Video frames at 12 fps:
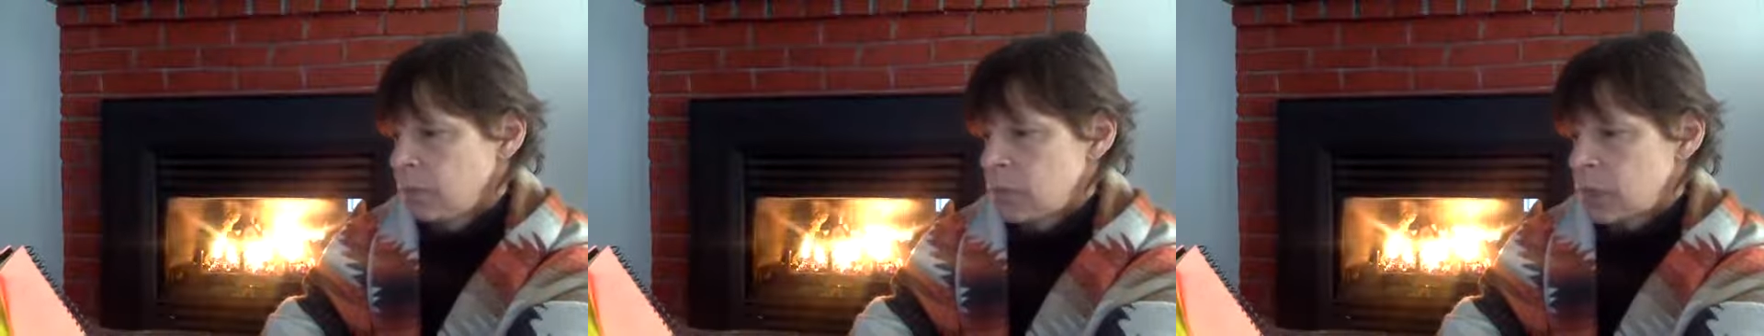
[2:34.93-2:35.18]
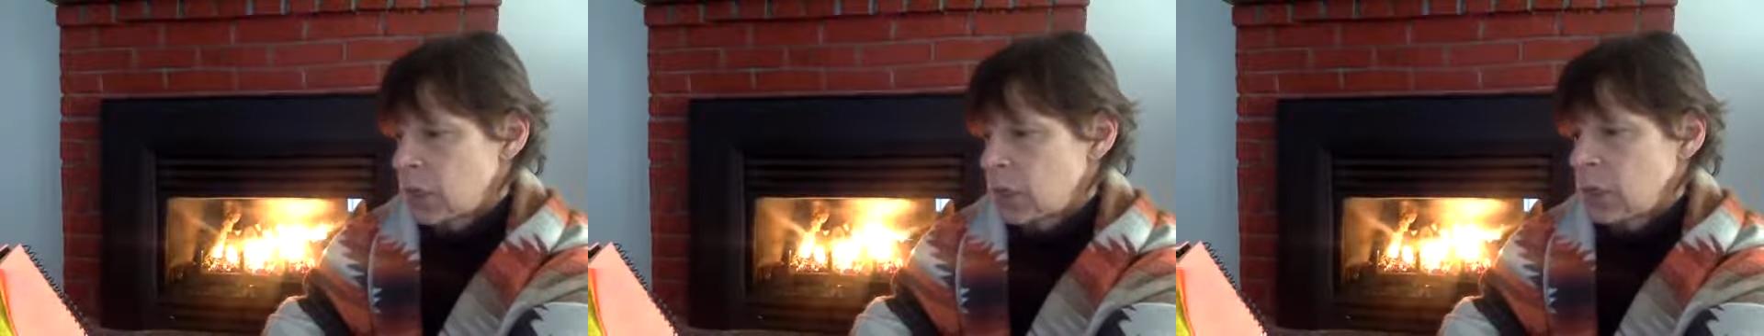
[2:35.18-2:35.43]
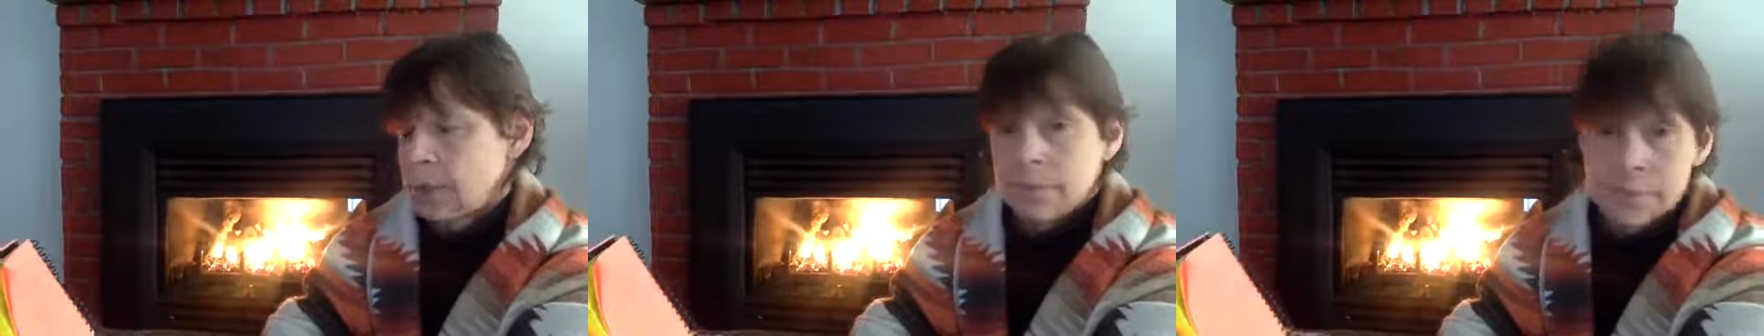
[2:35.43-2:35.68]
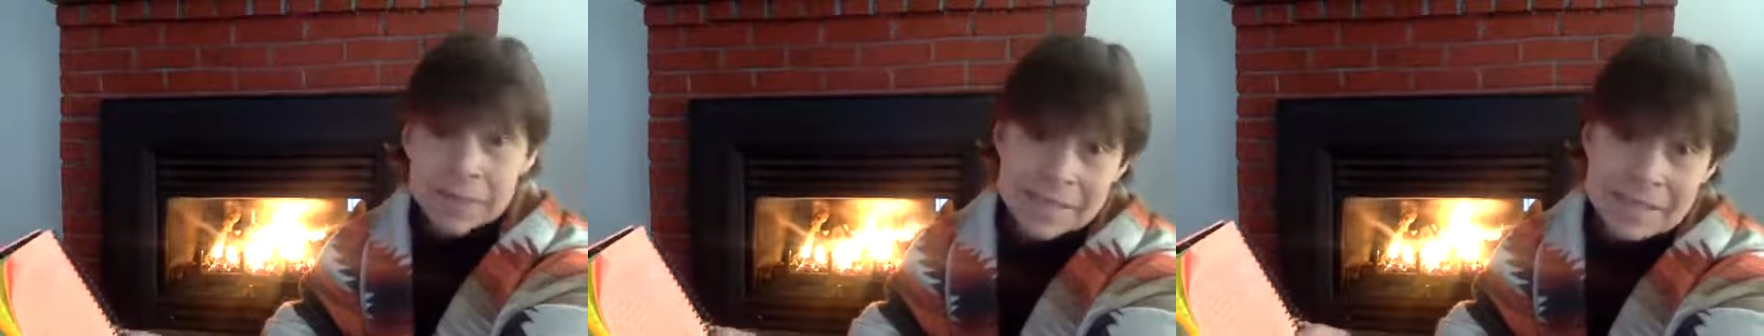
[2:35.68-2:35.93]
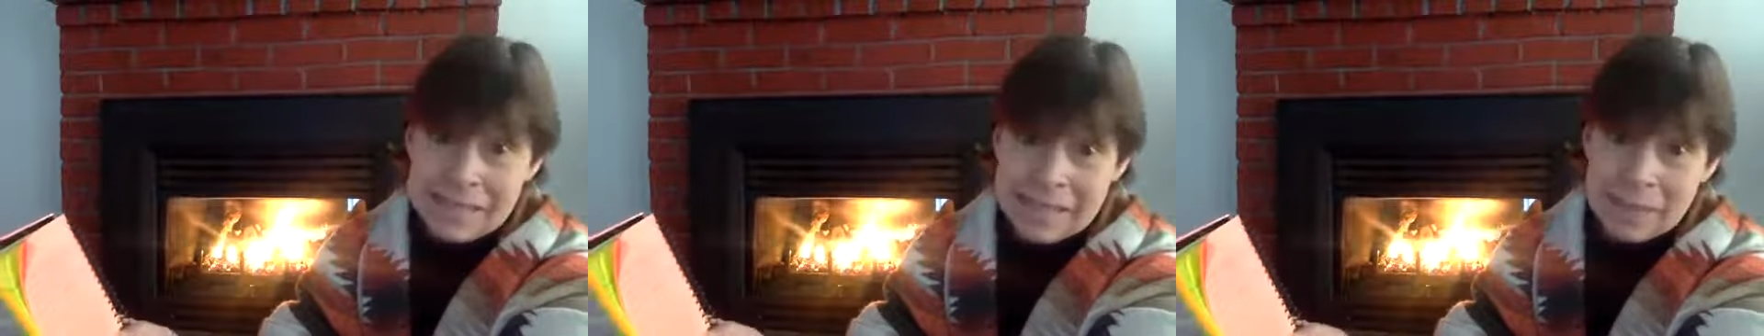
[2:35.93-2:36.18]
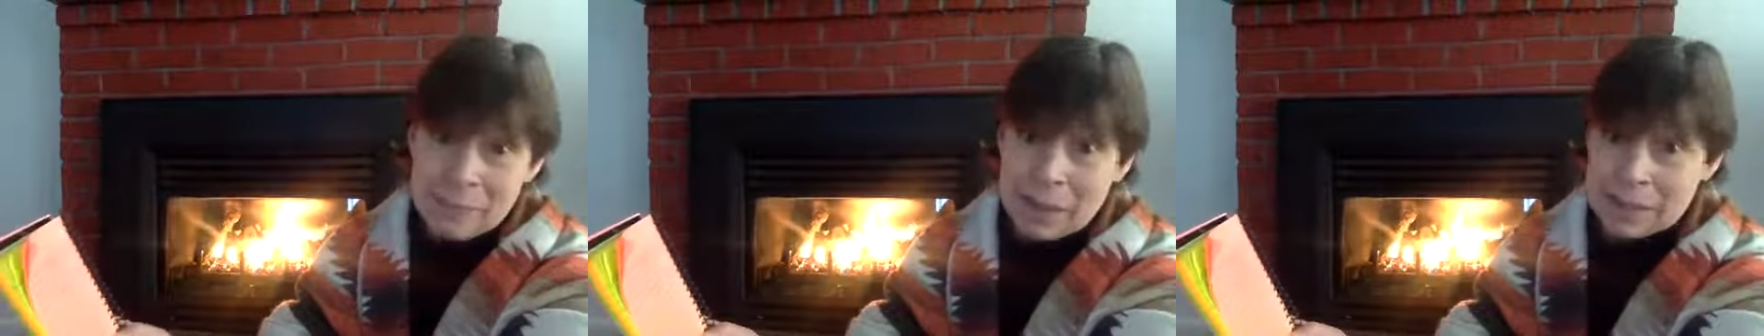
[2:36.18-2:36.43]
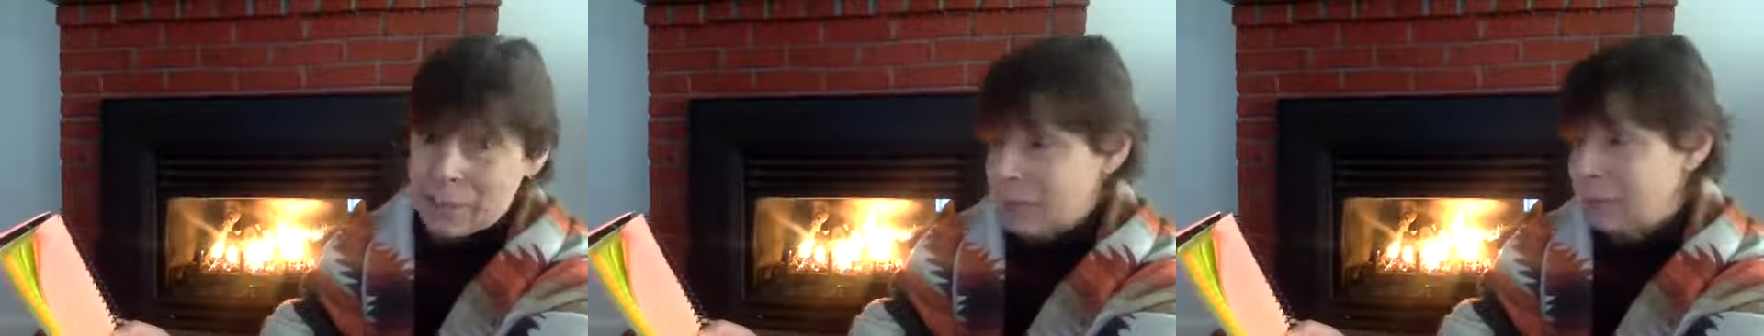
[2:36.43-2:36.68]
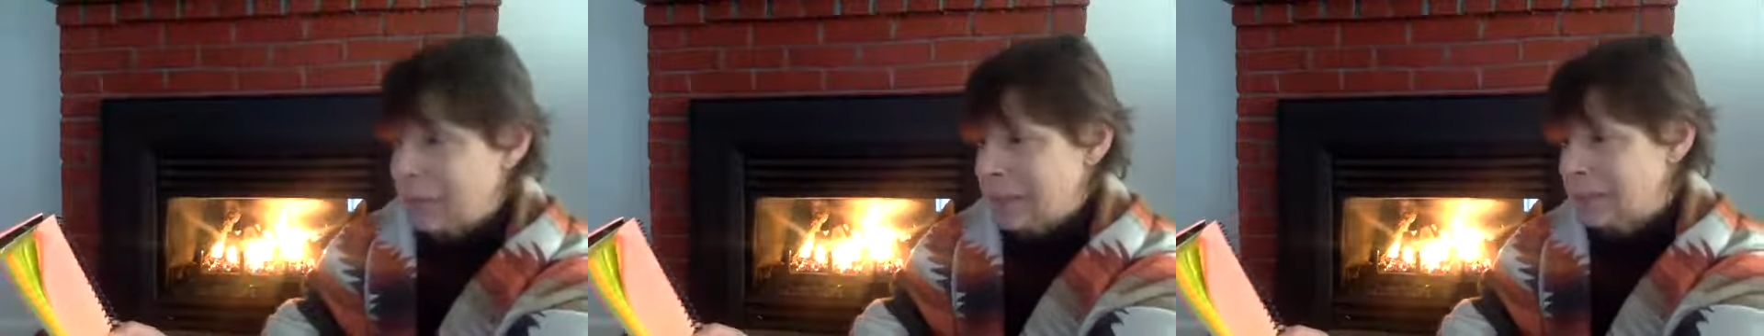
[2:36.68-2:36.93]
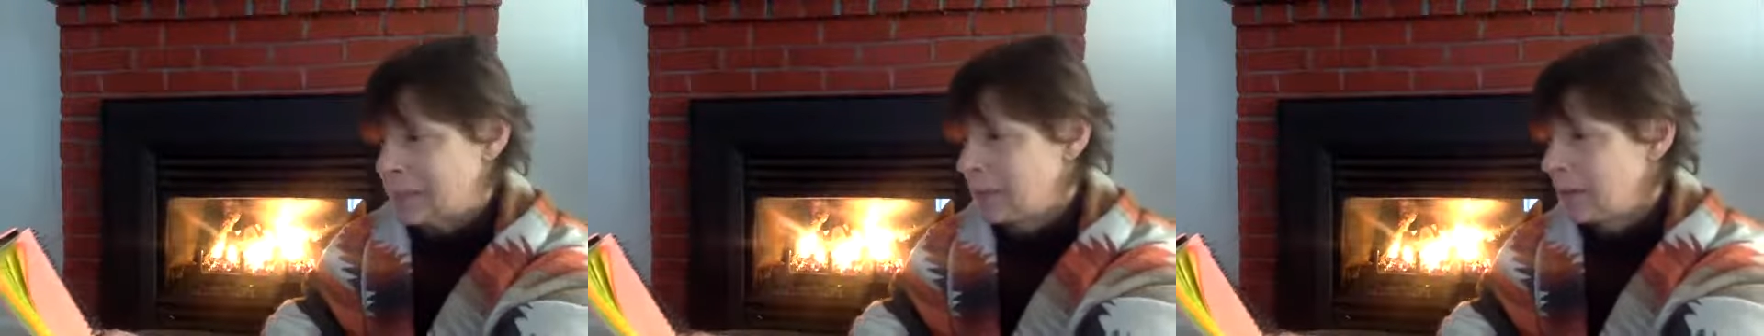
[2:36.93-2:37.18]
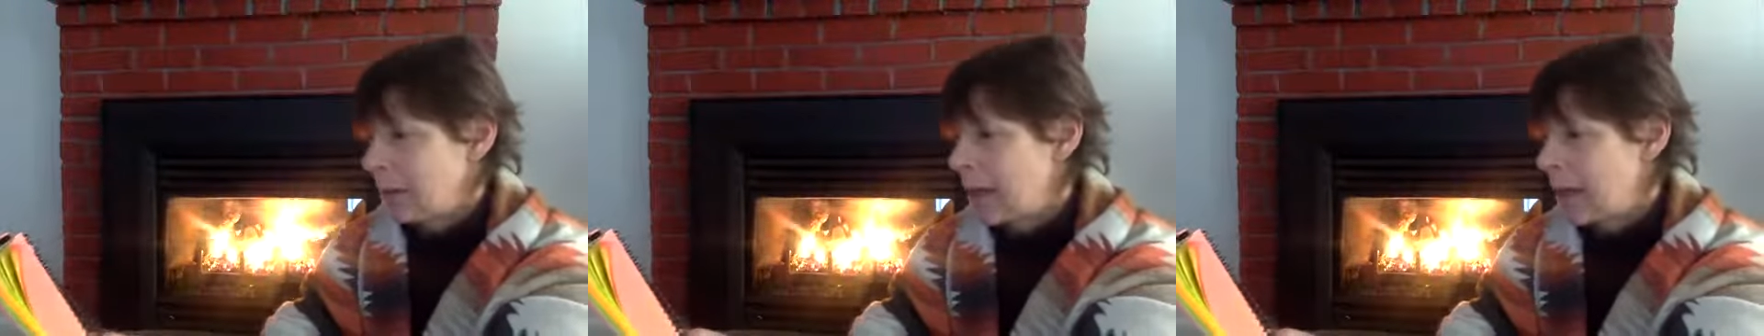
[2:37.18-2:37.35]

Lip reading: Sorry, let's get back to my place.